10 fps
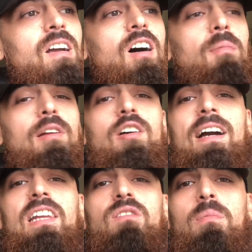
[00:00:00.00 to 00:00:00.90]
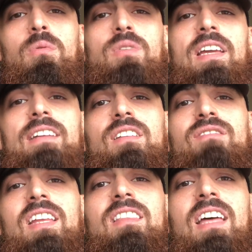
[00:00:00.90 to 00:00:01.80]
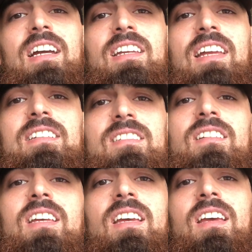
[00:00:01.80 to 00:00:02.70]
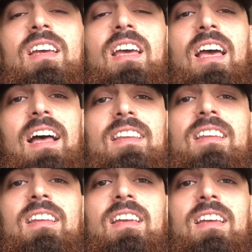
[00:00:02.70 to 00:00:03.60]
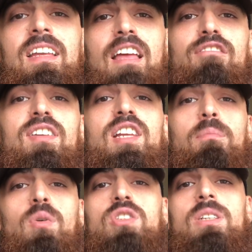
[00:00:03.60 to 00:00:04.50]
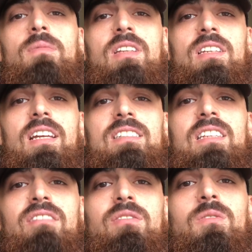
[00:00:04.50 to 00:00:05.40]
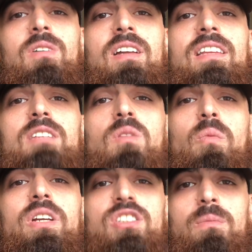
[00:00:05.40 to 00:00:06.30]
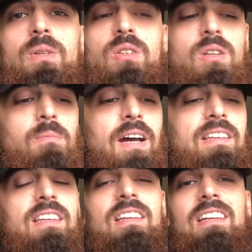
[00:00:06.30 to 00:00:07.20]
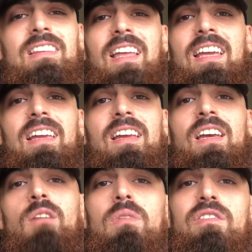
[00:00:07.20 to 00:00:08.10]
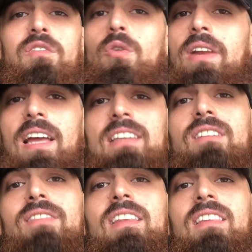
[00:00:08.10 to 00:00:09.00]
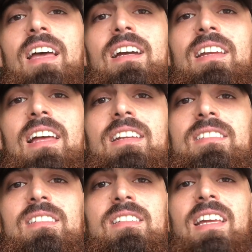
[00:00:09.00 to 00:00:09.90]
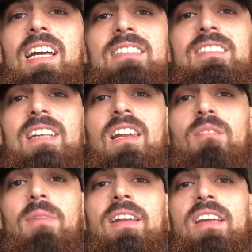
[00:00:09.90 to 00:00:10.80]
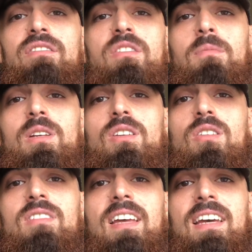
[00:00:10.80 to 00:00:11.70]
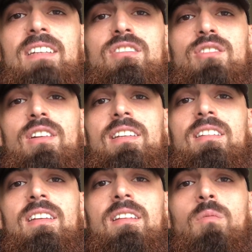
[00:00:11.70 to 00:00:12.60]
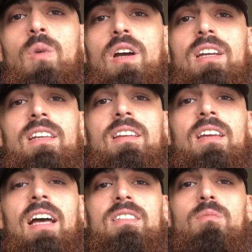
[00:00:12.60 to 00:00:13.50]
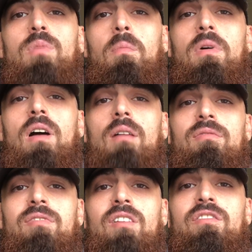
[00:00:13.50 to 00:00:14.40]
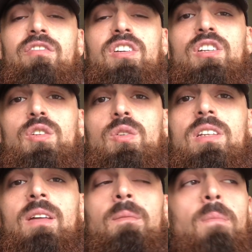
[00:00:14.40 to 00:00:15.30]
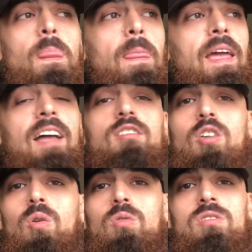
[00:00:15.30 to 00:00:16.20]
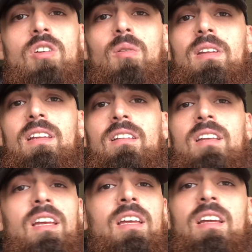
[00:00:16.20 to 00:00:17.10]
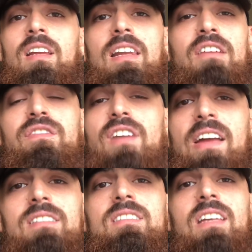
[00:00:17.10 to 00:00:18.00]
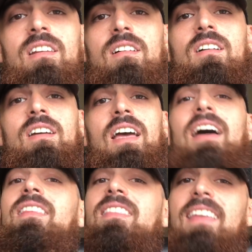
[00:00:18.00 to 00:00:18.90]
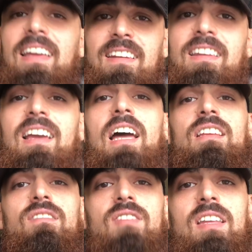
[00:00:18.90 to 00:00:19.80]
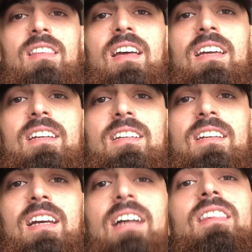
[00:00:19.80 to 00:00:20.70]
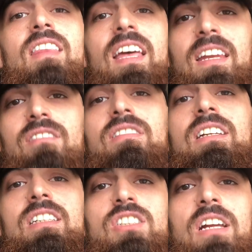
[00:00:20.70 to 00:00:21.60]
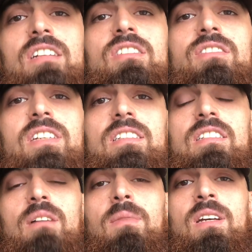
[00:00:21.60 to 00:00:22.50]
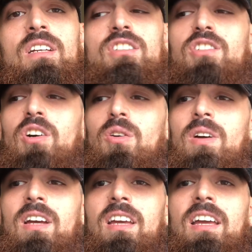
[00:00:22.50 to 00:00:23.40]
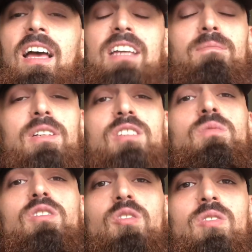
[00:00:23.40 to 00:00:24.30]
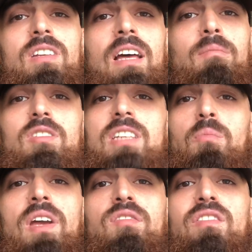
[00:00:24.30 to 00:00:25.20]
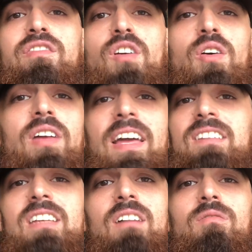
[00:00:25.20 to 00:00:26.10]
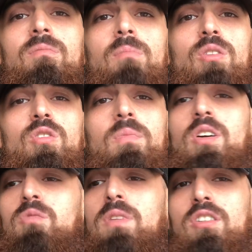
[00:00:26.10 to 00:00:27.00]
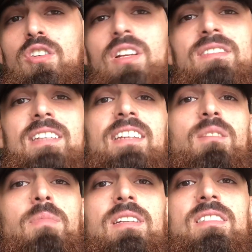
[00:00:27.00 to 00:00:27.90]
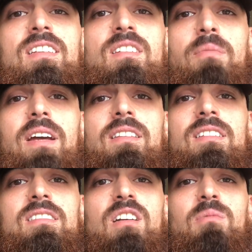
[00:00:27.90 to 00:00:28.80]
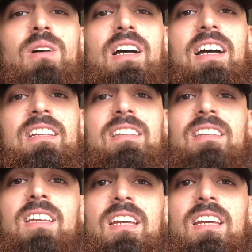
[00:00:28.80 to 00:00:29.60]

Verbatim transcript: "Oh, but look at Liverpool, they added Van Dijk and Alisson, and that really pushed them to the next level, and that's what we should be doing." But at the end of the day, before they added Van Dijk and Alisson, they had Salah, Mane and Firmino there, solid, working as a proper front three unit. They had goals going in left, right and centre. And then they added Van Dijk, and then it really changed things up. So as much as we do need it, I'm not saying we have to follow that exact model, because we could have signed a big centre-back this summer and